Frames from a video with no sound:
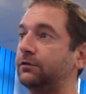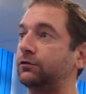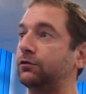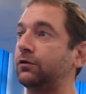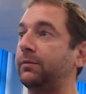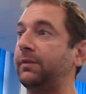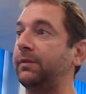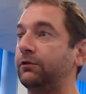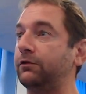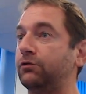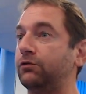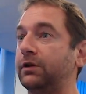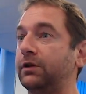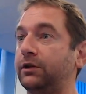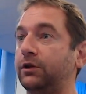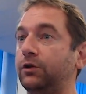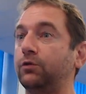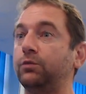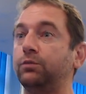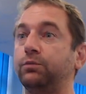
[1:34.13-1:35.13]
so make sure
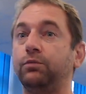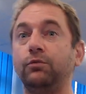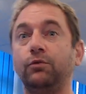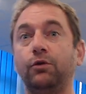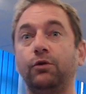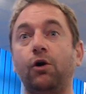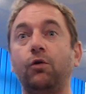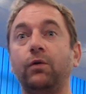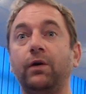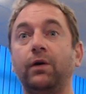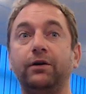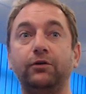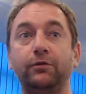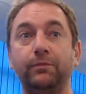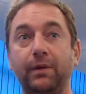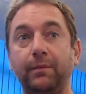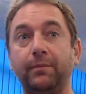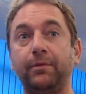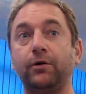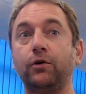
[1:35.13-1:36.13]
that you know and
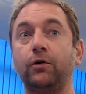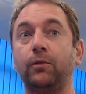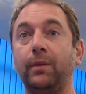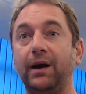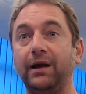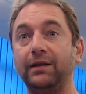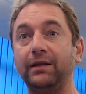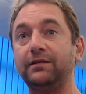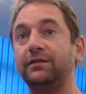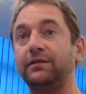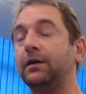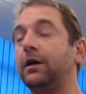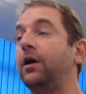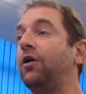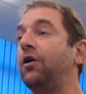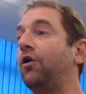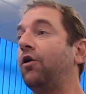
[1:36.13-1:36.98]
remember commands.